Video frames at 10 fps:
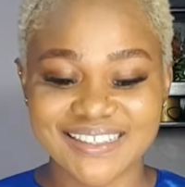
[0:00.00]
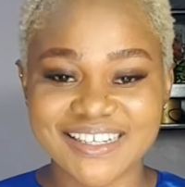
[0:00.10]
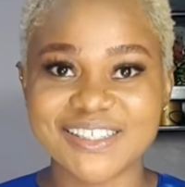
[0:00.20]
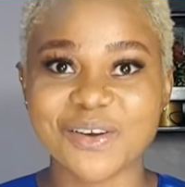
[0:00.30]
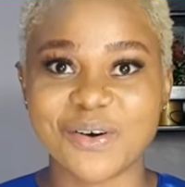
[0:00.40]

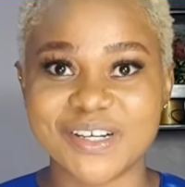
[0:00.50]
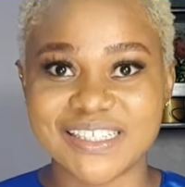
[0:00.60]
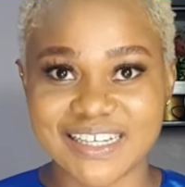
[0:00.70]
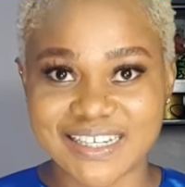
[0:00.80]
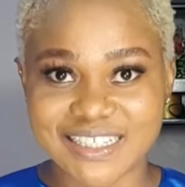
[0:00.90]
these
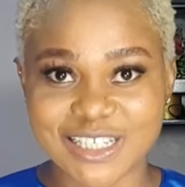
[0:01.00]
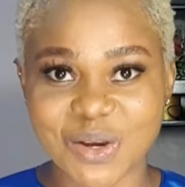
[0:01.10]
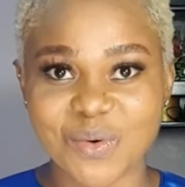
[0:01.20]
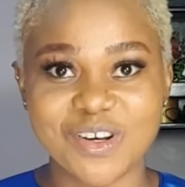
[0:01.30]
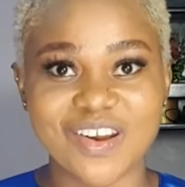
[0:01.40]
courses
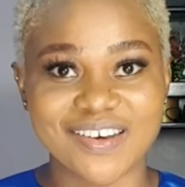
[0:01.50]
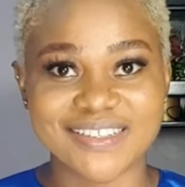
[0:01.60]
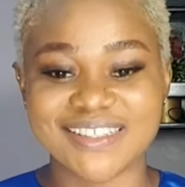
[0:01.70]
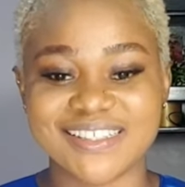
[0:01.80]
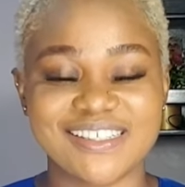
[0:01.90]
will
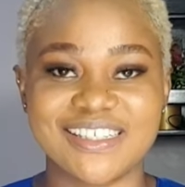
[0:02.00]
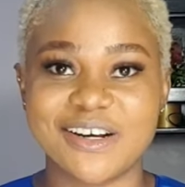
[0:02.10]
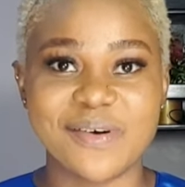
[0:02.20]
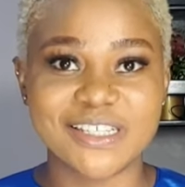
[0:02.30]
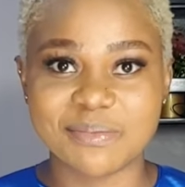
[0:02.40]
not
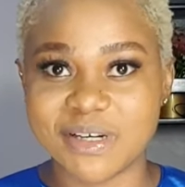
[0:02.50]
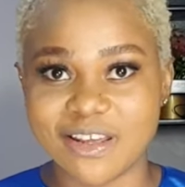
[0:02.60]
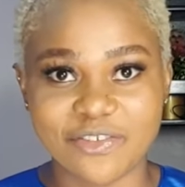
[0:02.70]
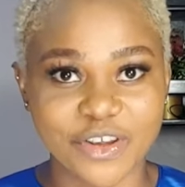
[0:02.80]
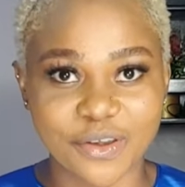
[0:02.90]
generate
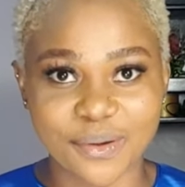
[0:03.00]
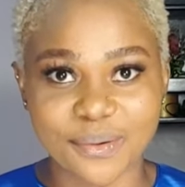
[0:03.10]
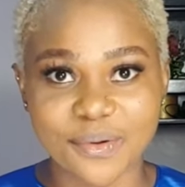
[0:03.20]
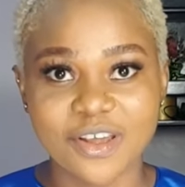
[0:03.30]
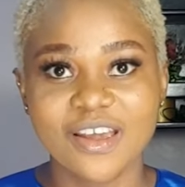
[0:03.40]
money for
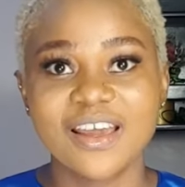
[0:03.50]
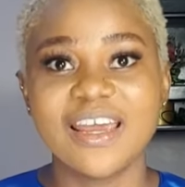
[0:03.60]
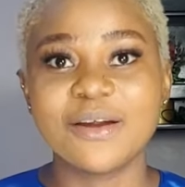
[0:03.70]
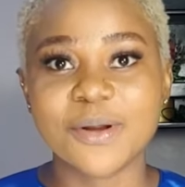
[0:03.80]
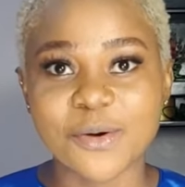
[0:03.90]
you.
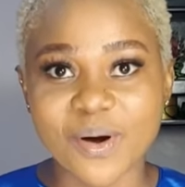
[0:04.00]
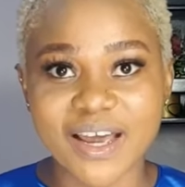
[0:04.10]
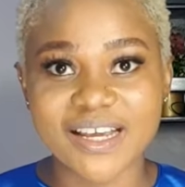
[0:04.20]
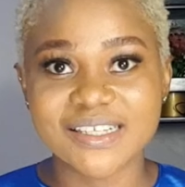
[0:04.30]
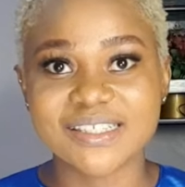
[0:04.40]
It
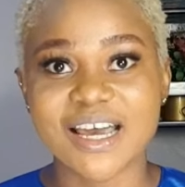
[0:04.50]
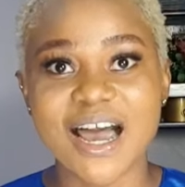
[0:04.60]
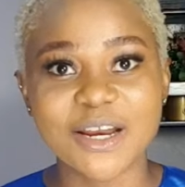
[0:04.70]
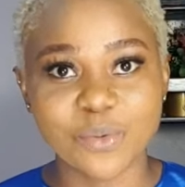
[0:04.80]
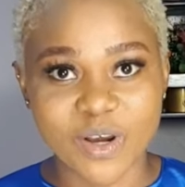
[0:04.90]
requires
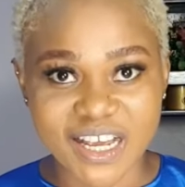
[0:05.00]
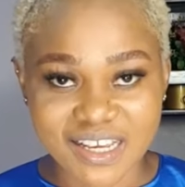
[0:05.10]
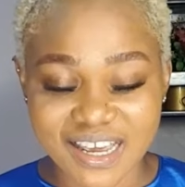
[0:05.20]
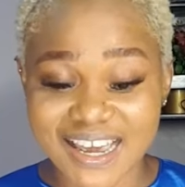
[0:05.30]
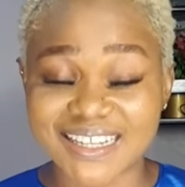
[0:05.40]
hard work
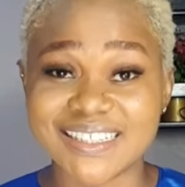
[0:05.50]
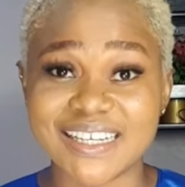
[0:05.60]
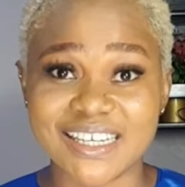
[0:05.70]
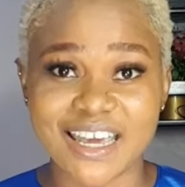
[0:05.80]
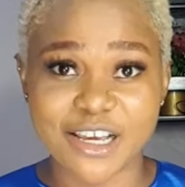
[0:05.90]
and
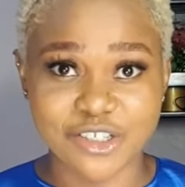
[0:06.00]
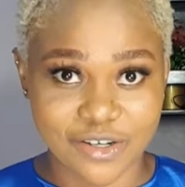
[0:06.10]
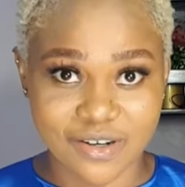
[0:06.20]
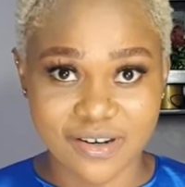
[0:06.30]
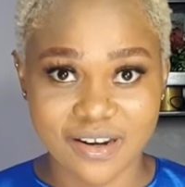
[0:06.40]

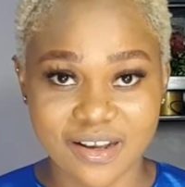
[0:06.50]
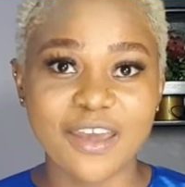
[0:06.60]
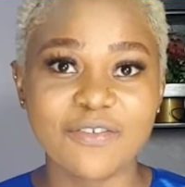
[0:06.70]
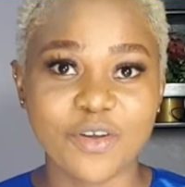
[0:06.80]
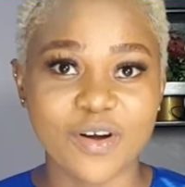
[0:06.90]
dedication.
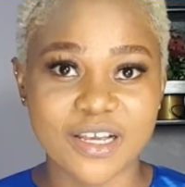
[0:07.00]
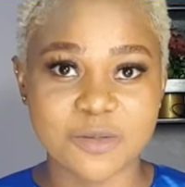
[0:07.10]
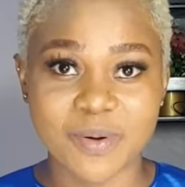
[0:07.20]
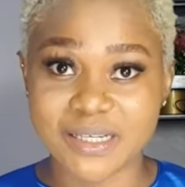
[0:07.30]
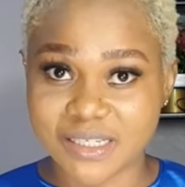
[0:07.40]
If your
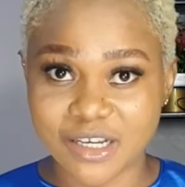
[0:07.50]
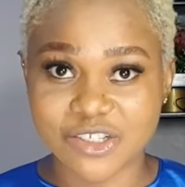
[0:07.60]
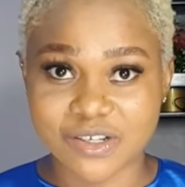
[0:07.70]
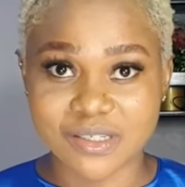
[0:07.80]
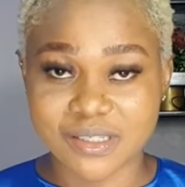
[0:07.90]

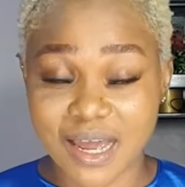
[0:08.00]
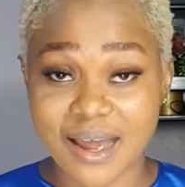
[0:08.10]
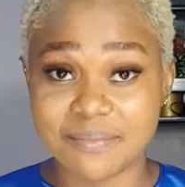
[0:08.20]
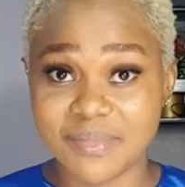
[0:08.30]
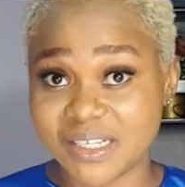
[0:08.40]
expectations
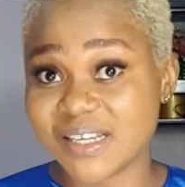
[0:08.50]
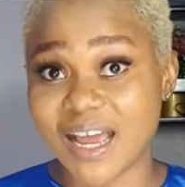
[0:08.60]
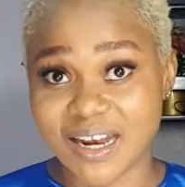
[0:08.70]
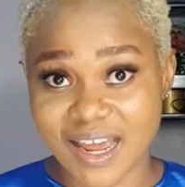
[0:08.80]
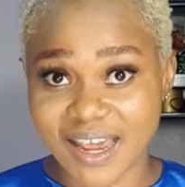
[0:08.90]
are
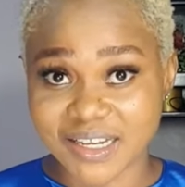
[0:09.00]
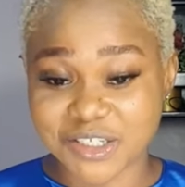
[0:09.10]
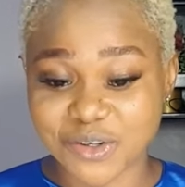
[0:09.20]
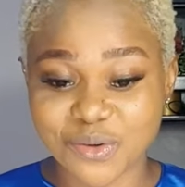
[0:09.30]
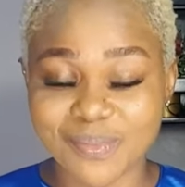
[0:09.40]

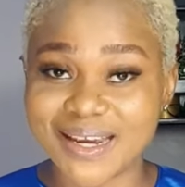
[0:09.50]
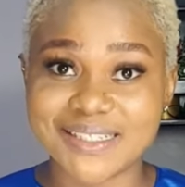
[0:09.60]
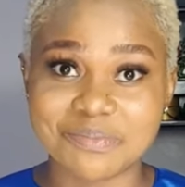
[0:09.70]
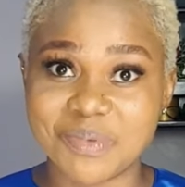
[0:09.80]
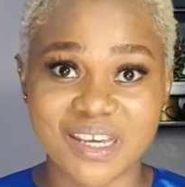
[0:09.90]
misaligned, you
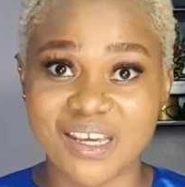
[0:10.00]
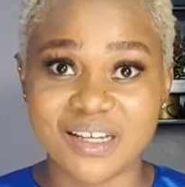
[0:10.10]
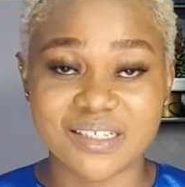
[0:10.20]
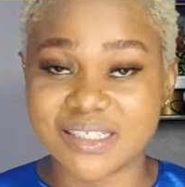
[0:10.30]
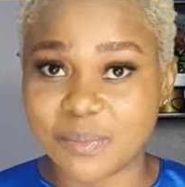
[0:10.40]
might
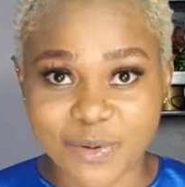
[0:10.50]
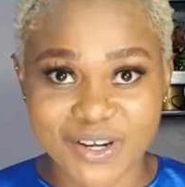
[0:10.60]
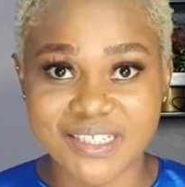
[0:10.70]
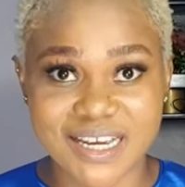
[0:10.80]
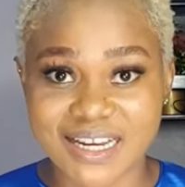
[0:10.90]
be
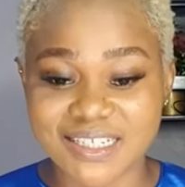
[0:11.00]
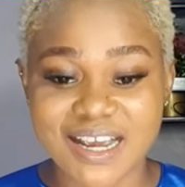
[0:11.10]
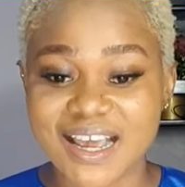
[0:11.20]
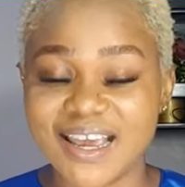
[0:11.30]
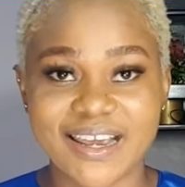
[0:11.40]
disappointed
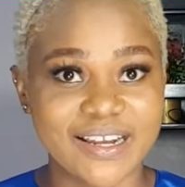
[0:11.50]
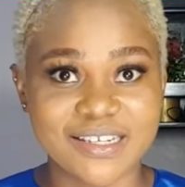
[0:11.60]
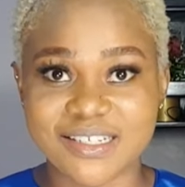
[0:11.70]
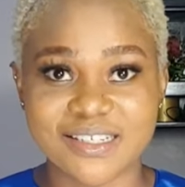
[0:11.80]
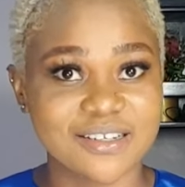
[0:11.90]

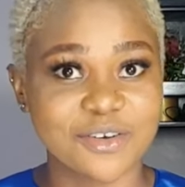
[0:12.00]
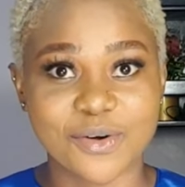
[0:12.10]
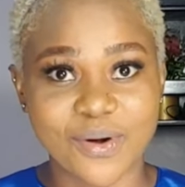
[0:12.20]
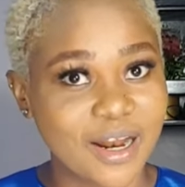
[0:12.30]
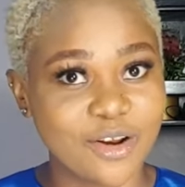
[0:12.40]
and
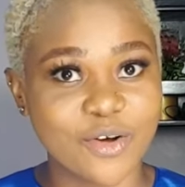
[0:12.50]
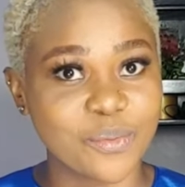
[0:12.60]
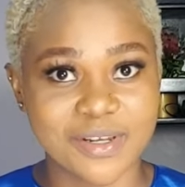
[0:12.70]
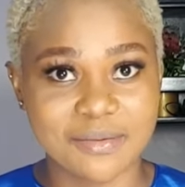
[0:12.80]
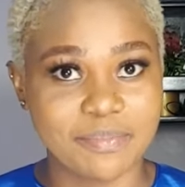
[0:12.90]
go
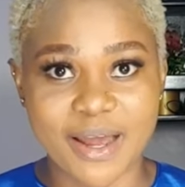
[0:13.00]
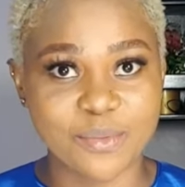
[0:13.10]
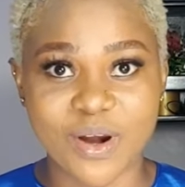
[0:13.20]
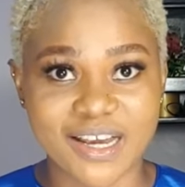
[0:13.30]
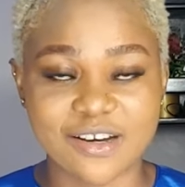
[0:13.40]
along with the
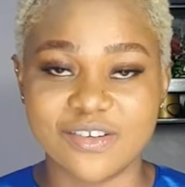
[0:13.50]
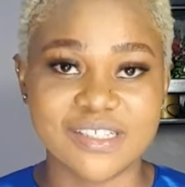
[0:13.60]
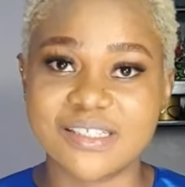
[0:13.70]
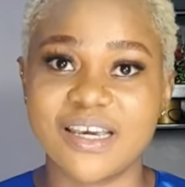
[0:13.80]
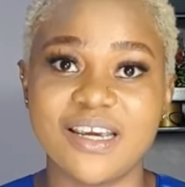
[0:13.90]

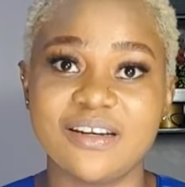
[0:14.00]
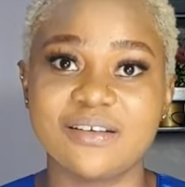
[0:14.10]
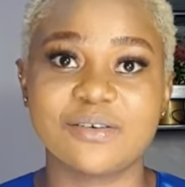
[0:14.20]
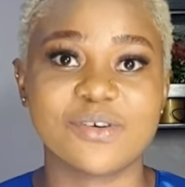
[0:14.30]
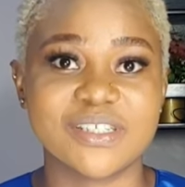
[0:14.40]
bandwagon
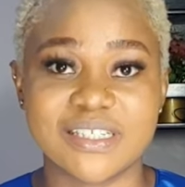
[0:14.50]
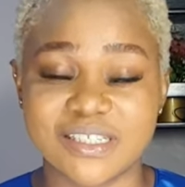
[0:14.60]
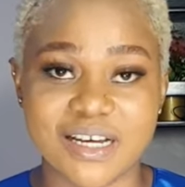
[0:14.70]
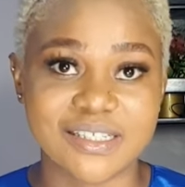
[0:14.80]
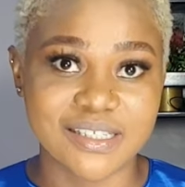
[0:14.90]
saying
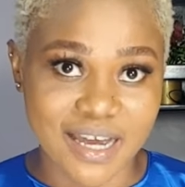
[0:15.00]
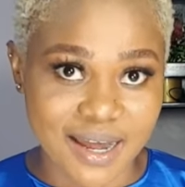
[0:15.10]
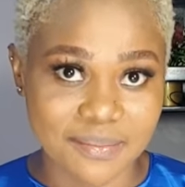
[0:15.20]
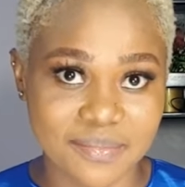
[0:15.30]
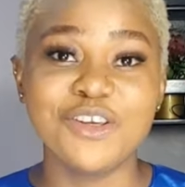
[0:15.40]
courses are
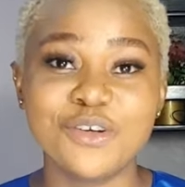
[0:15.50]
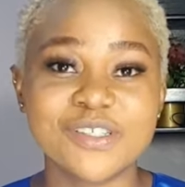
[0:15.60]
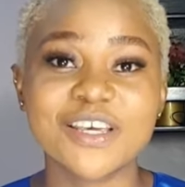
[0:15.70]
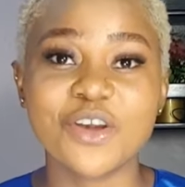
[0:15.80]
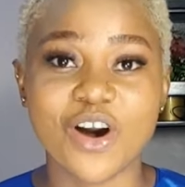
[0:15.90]
scam.
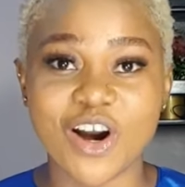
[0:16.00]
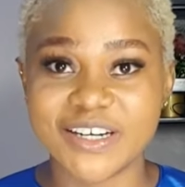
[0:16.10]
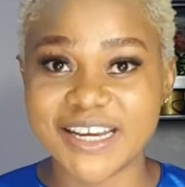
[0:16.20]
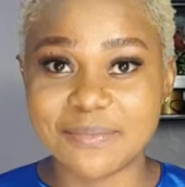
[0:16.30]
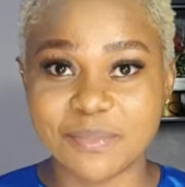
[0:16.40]
Using your
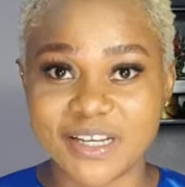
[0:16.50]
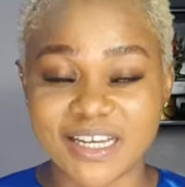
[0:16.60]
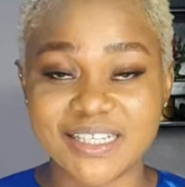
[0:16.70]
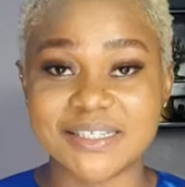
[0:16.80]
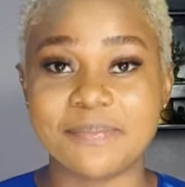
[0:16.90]
hard-earned
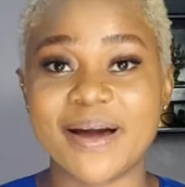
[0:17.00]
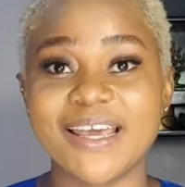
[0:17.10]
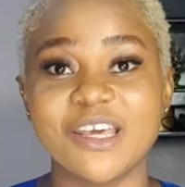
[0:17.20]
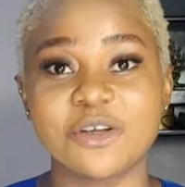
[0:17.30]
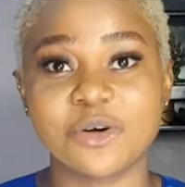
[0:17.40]
money to
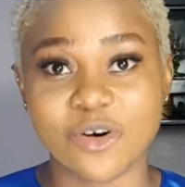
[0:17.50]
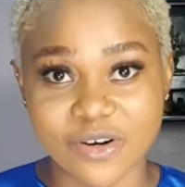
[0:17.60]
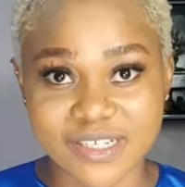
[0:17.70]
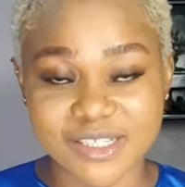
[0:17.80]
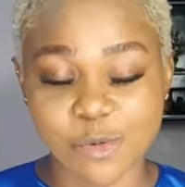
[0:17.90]
buy a
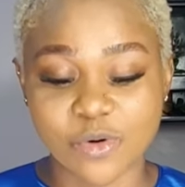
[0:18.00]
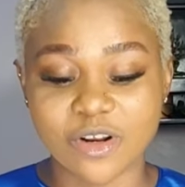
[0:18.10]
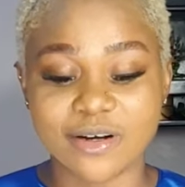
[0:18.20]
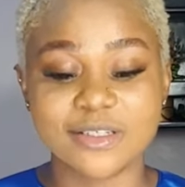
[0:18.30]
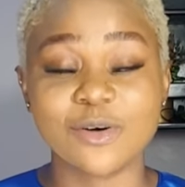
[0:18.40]
course will
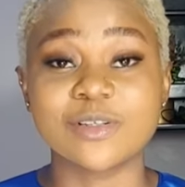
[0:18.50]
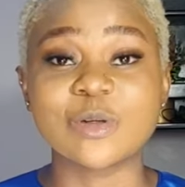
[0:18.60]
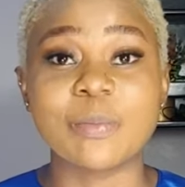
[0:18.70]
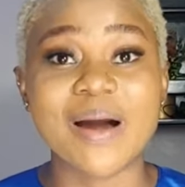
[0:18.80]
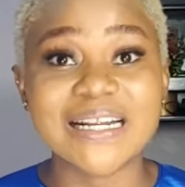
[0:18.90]
not
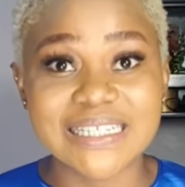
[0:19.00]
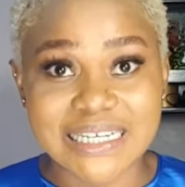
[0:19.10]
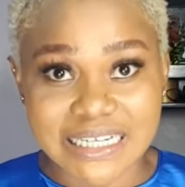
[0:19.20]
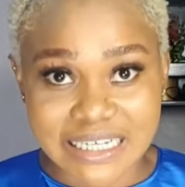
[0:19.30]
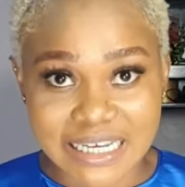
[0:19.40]

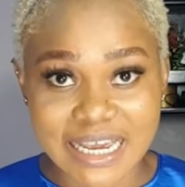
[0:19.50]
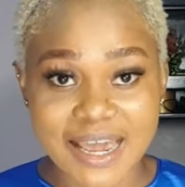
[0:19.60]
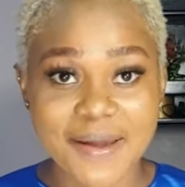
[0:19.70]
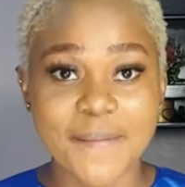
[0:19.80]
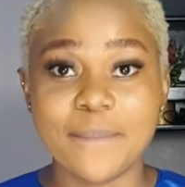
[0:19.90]
automatically
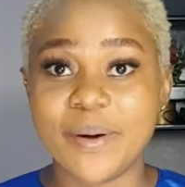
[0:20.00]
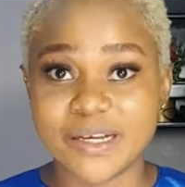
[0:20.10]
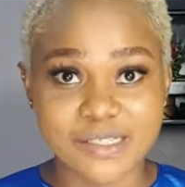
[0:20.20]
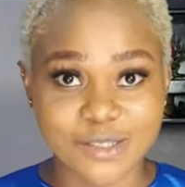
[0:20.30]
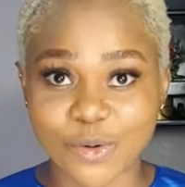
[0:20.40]

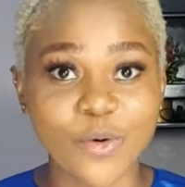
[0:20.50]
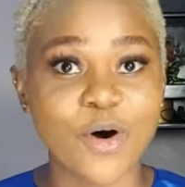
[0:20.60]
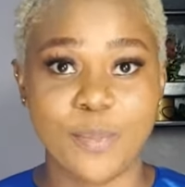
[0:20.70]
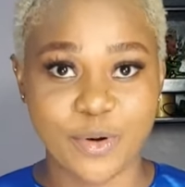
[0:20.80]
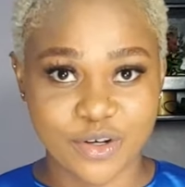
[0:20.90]
bestow
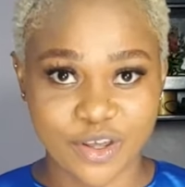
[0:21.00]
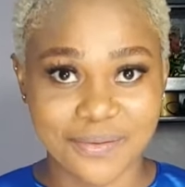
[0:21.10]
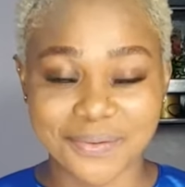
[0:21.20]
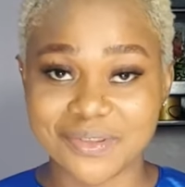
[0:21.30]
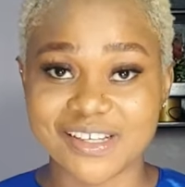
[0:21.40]
upon
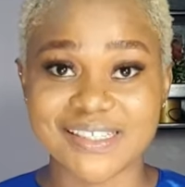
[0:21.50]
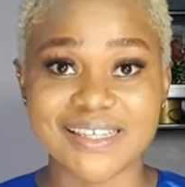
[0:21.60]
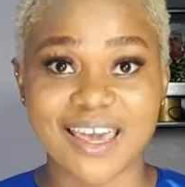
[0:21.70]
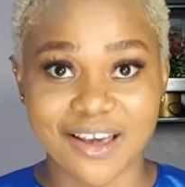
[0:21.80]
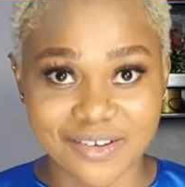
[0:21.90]
you the
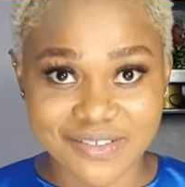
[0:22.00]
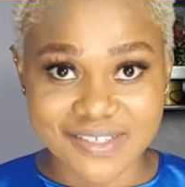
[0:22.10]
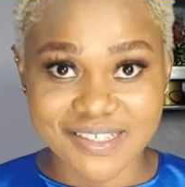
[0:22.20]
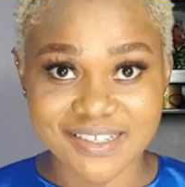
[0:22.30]
skills